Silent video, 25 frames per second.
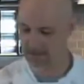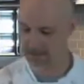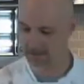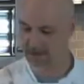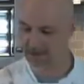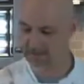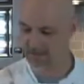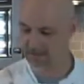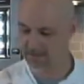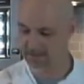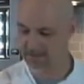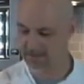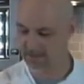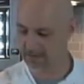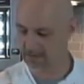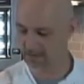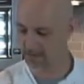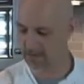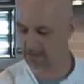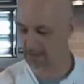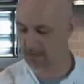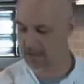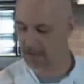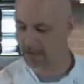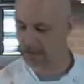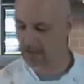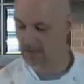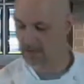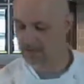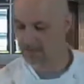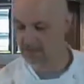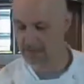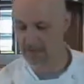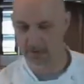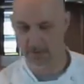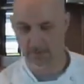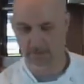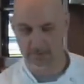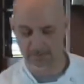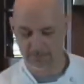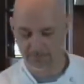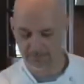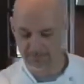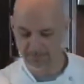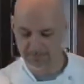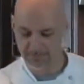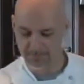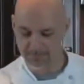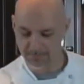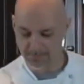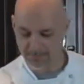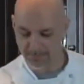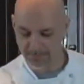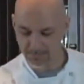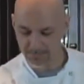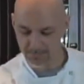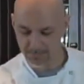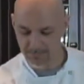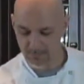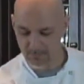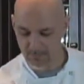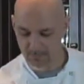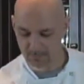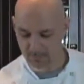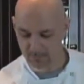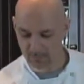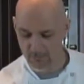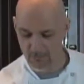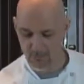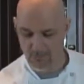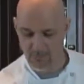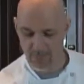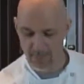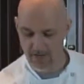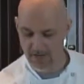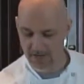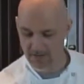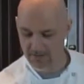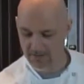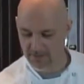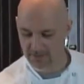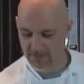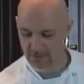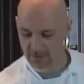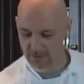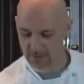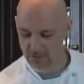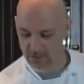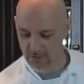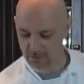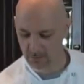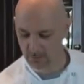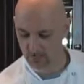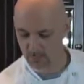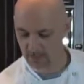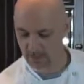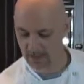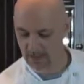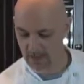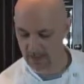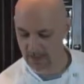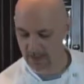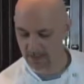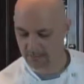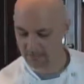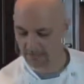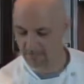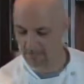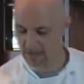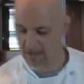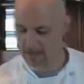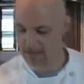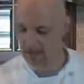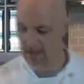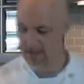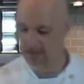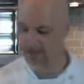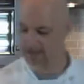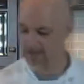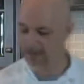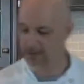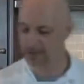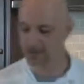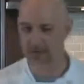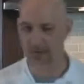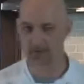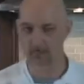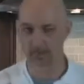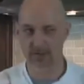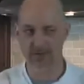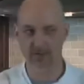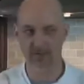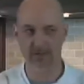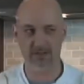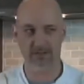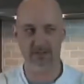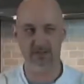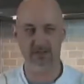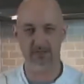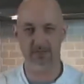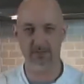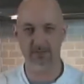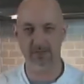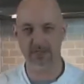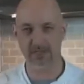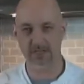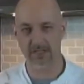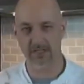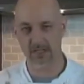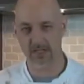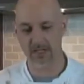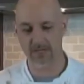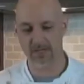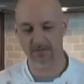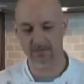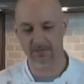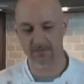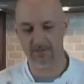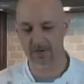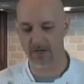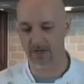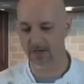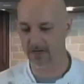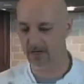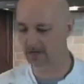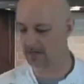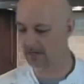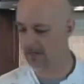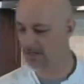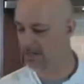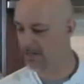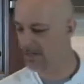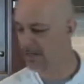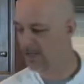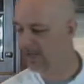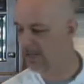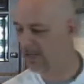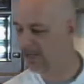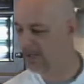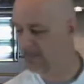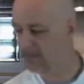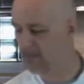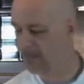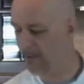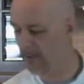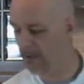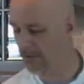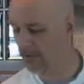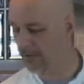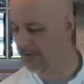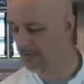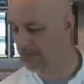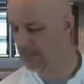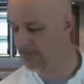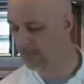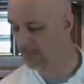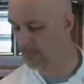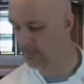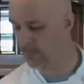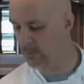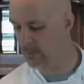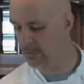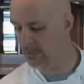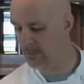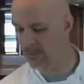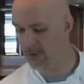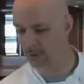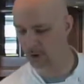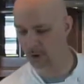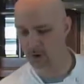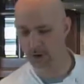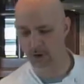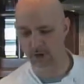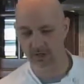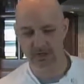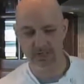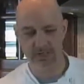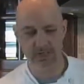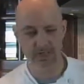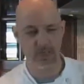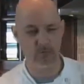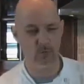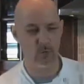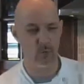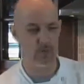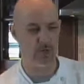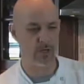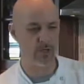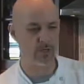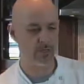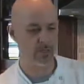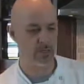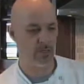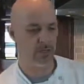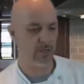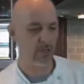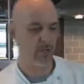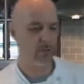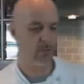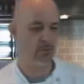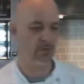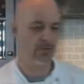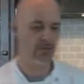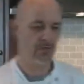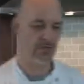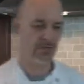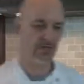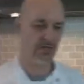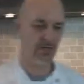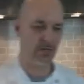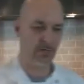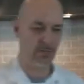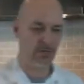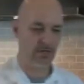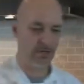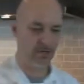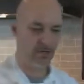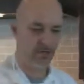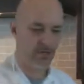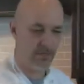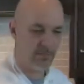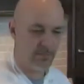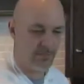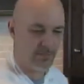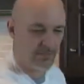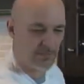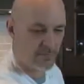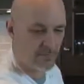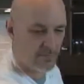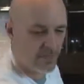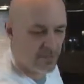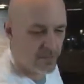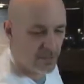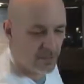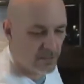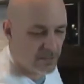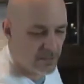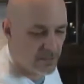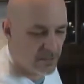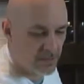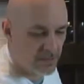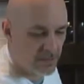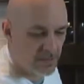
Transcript: Nice. Okay. So, for the next dish, we have chicken breast. That's going to be kind of pairing up with our quinoa, which, let me grab this right here.